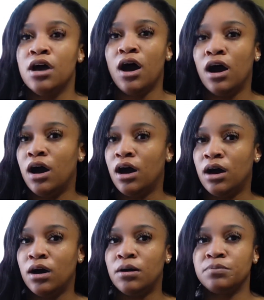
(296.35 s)

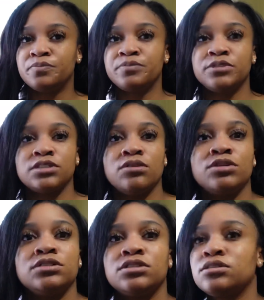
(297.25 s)
Um, so
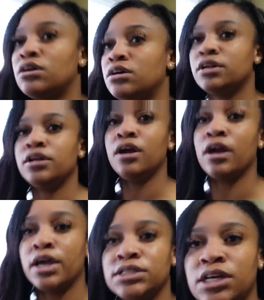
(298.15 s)
it started here
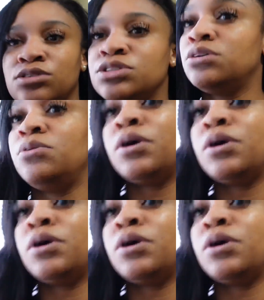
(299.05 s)
i guess i'll show you